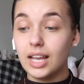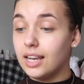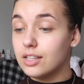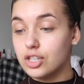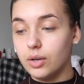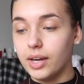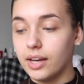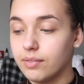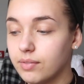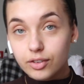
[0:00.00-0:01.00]
Let's do it.
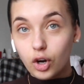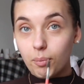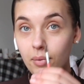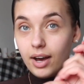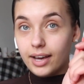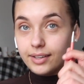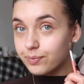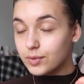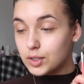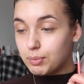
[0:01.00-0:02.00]
I've got my
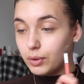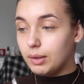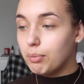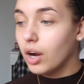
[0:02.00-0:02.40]
spoolie